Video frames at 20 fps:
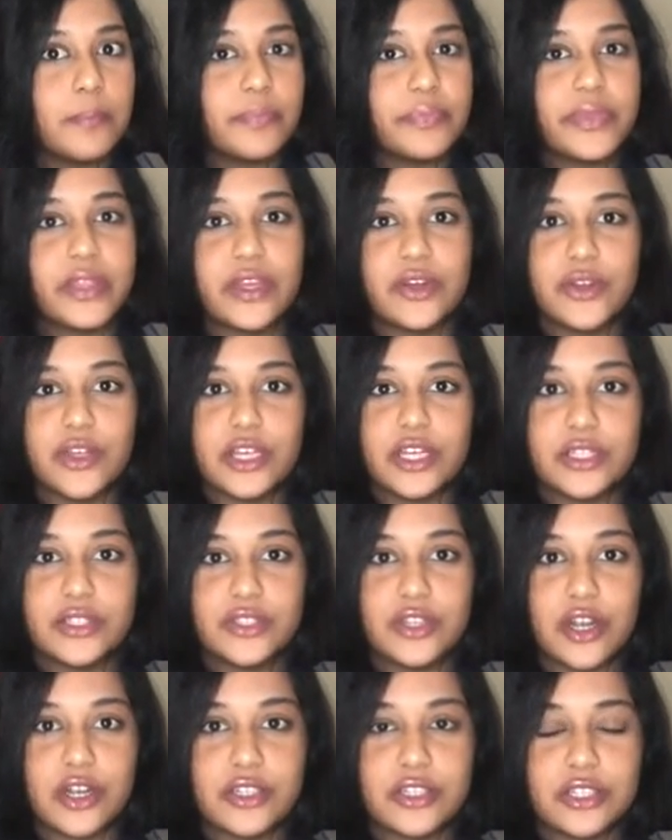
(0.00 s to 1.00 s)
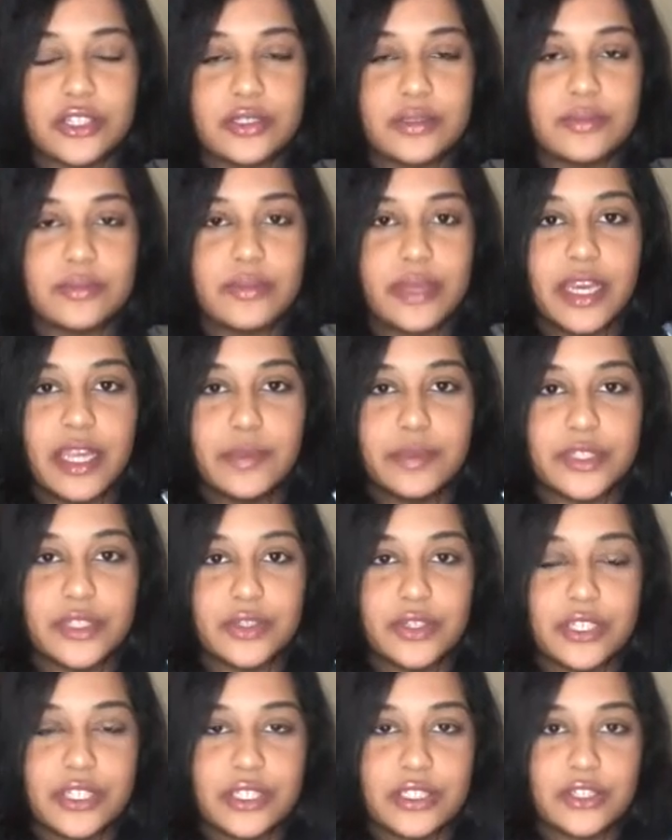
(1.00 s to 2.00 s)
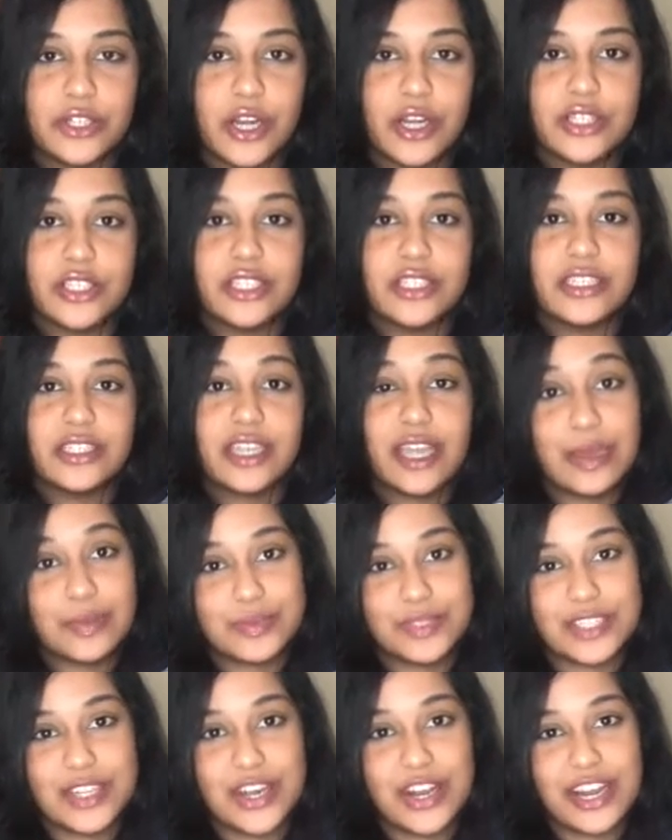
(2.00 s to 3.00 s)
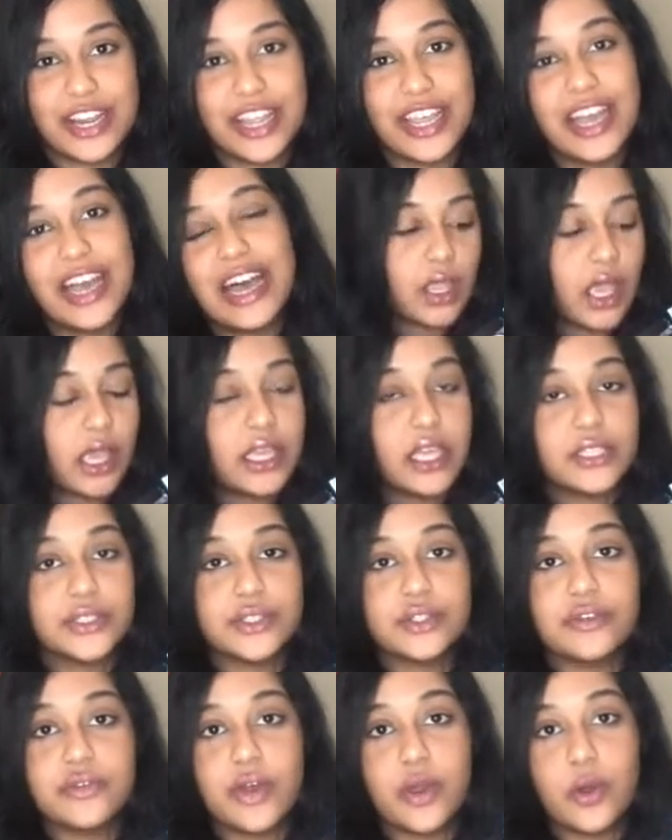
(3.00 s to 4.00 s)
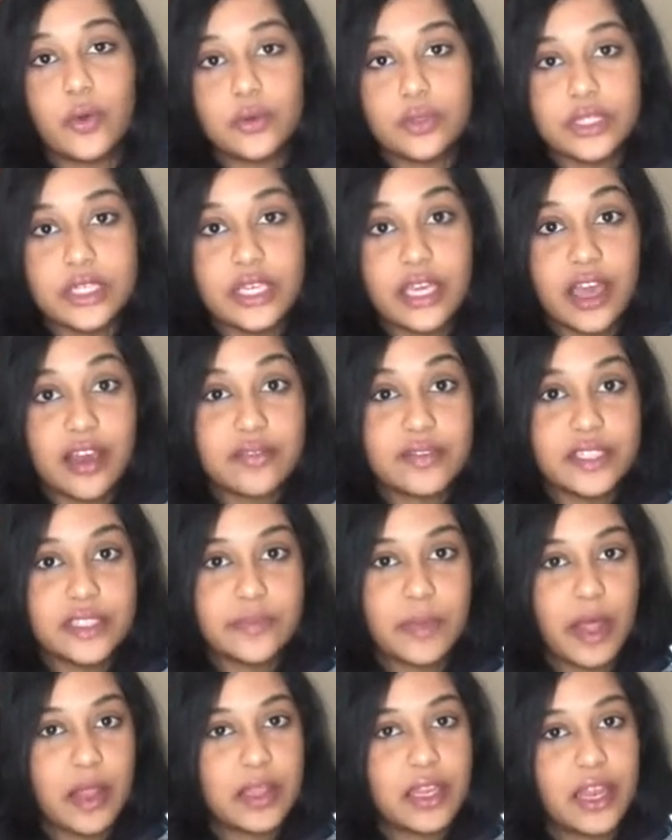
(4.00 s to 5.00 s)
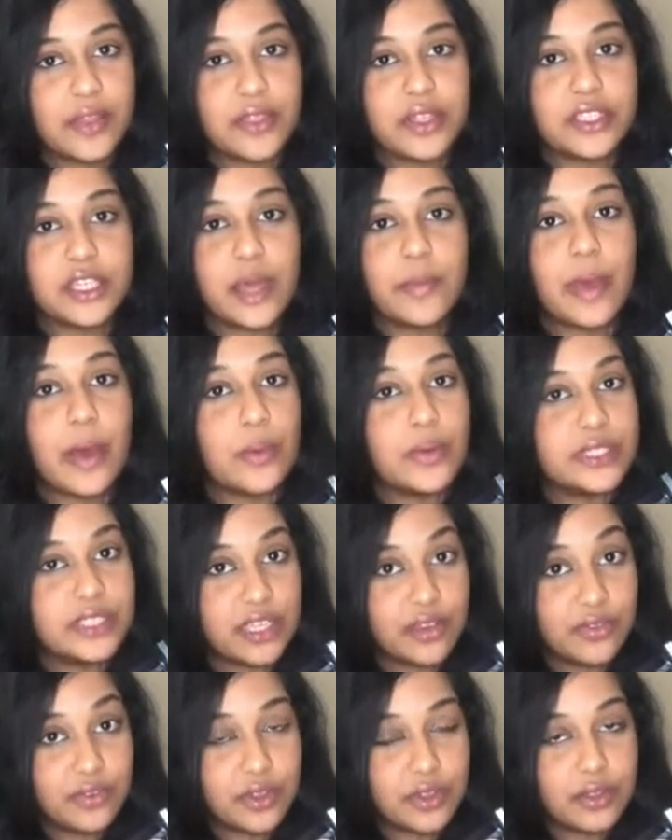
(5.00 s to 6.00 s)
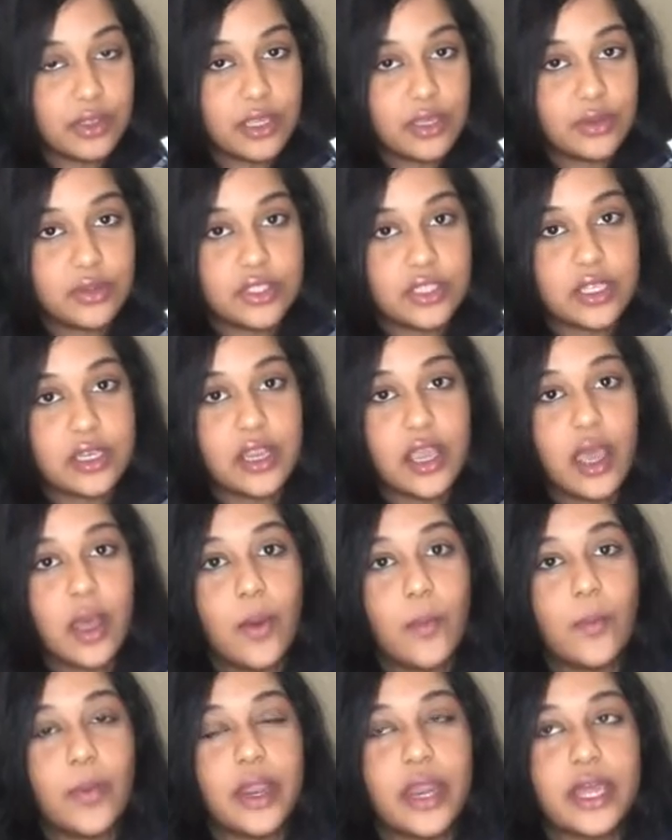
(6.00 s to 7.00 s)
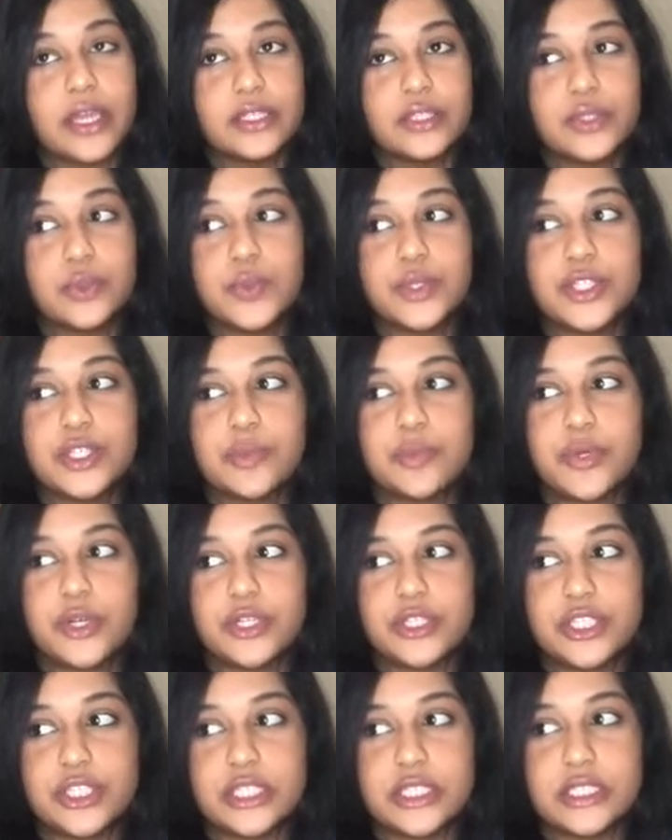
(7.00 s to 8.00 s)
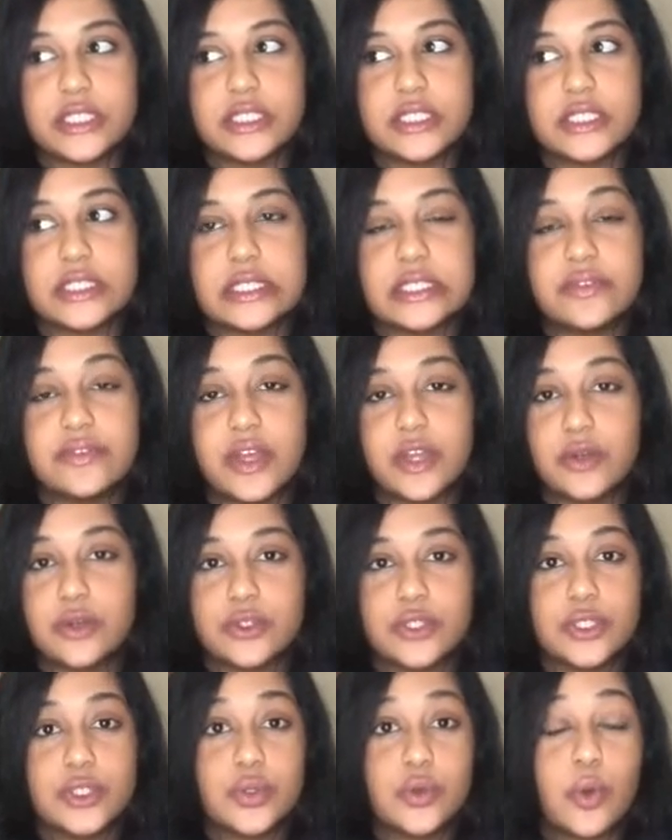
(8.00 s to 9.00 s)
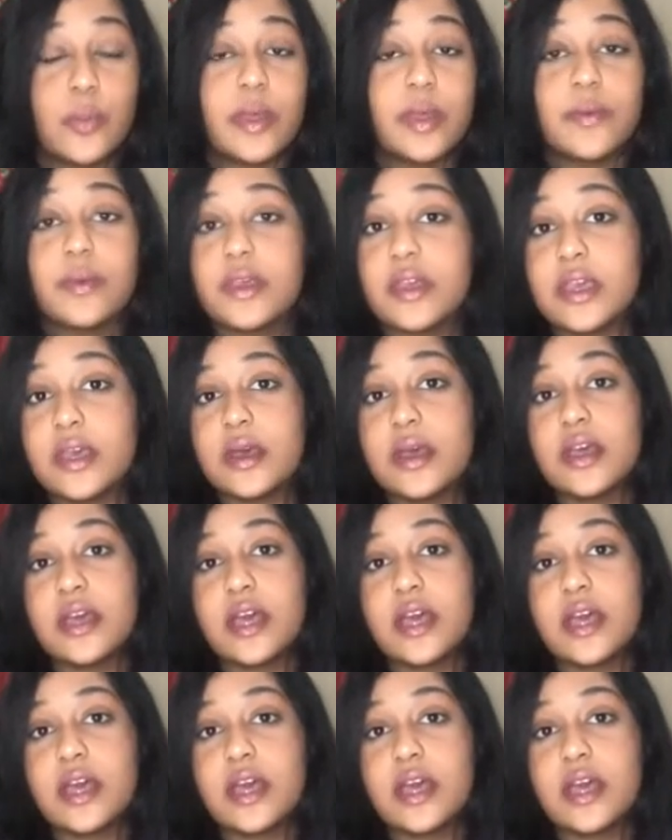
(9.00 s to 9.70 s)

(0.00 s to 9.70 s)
They're doing construction. My neighbors are doing construction. I'm sorry. Yeah, so if I only have this palette at that time, I would definitely use it, but I do wish to purchase the Divine Rose 2, or maybe,